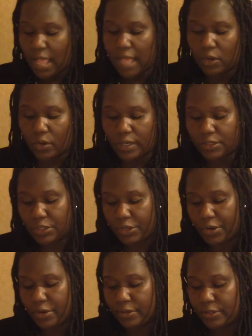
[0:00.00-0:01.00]
According to
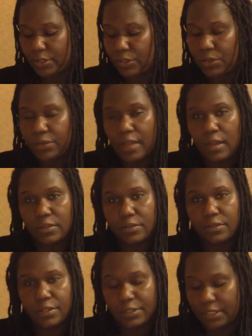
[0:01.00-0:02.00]
Kurtz in 2013,
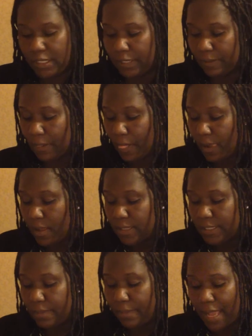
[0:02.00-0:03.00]

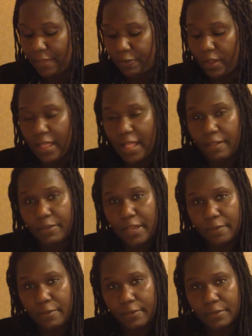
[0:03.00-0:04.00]
demand for
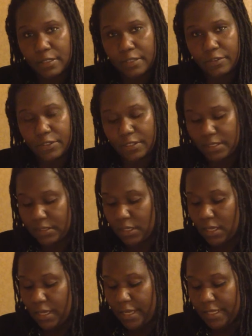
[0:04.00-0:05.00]
healthcare services
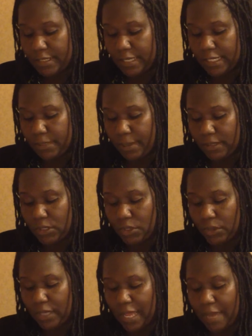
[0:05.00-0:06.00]
is expected to
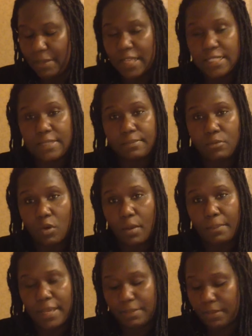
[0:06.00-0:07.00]
climb as more
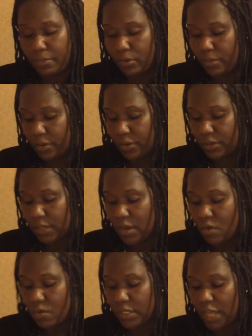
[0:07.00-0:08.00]
baby boomers
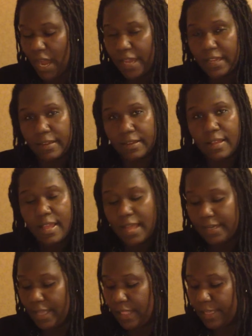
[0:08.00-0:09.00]
retire
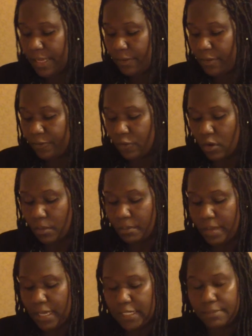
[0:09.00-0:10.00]
and healthcare reform
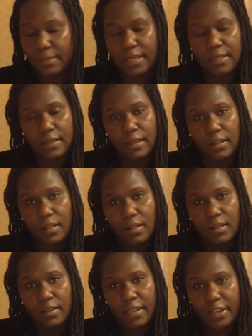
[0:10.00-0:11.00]
makes medical
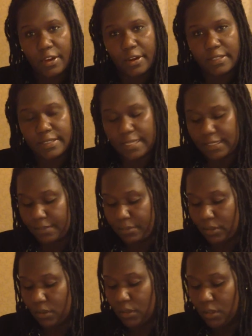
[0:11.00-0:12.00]
care
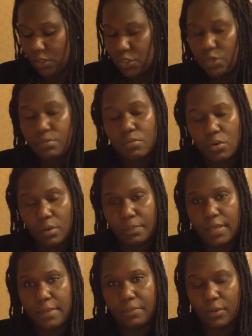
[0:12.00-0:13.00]
accessible to more
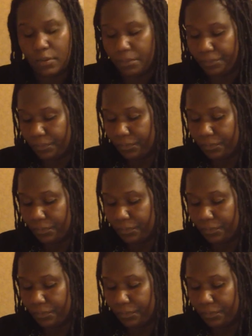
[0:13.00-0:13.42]
people.